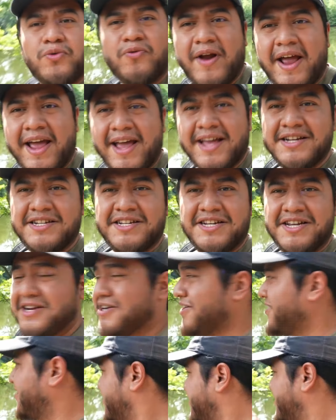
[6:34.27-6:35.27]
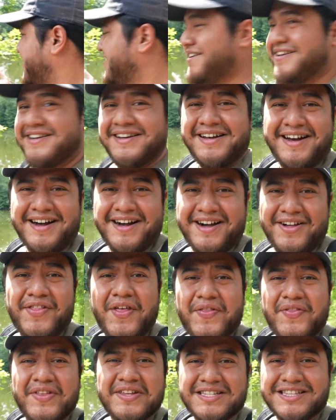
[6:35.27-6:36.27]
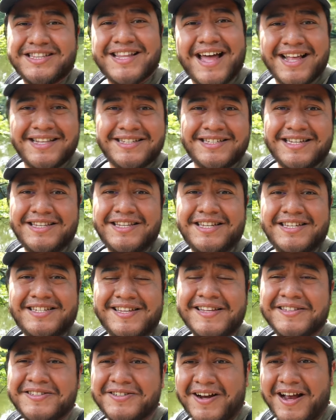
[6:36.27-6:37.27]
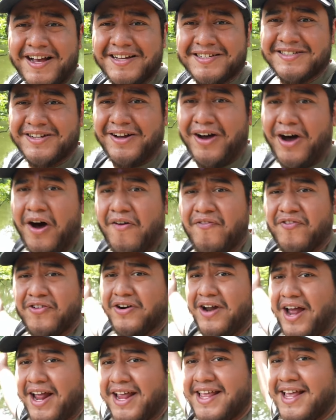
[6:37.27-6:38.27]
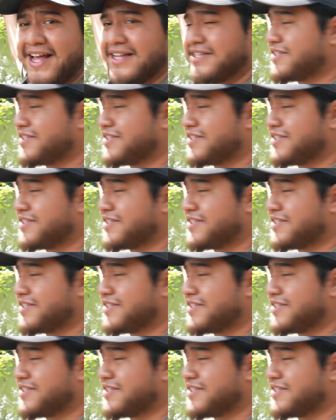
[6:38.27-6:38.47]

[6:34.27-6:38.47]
range here that this lens and this sensor has to offer. I can get